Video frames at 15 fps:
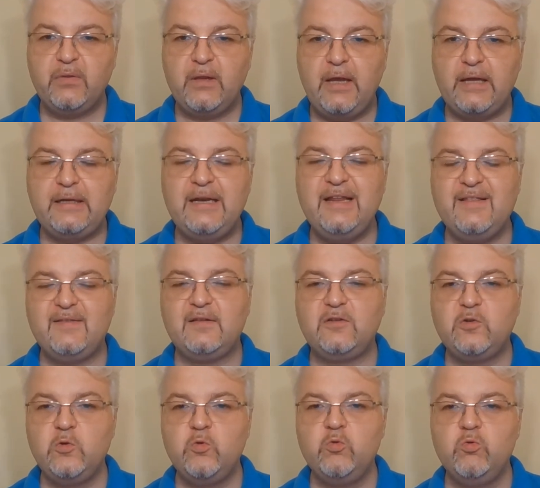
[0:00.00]
at least
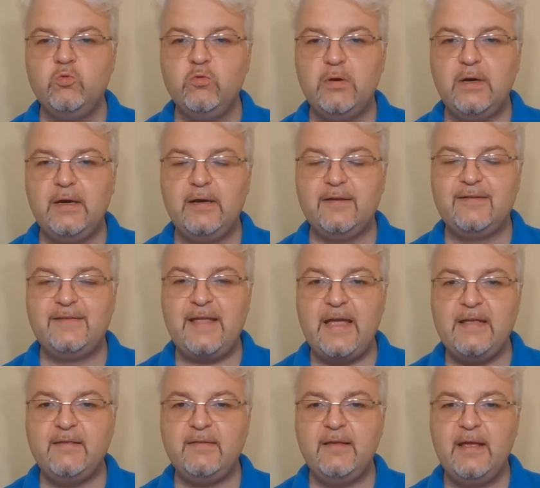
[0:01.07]
two
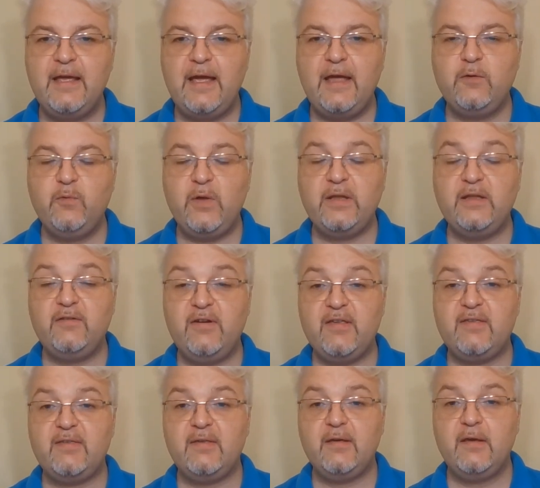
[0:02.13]
states, and when there
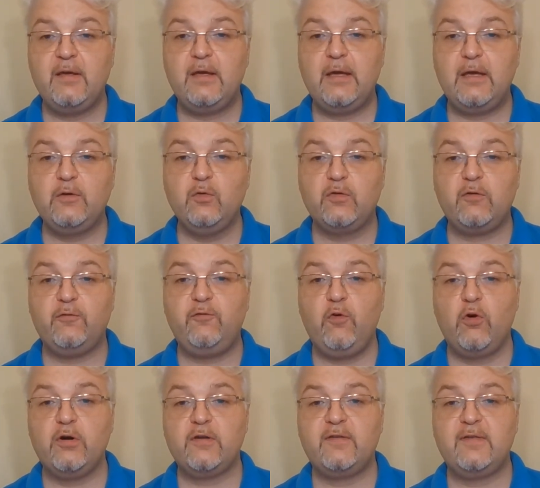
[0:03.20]
is use of
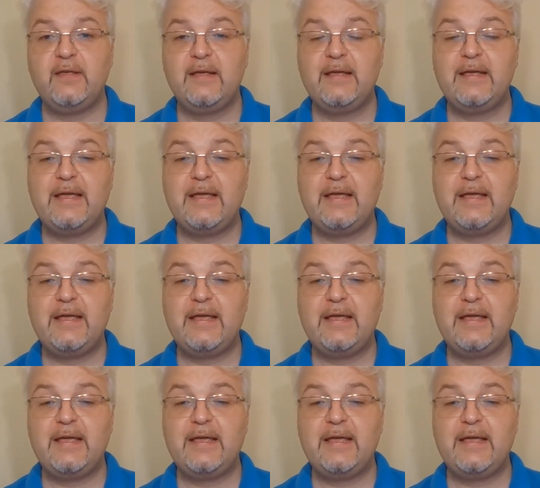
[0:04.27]
force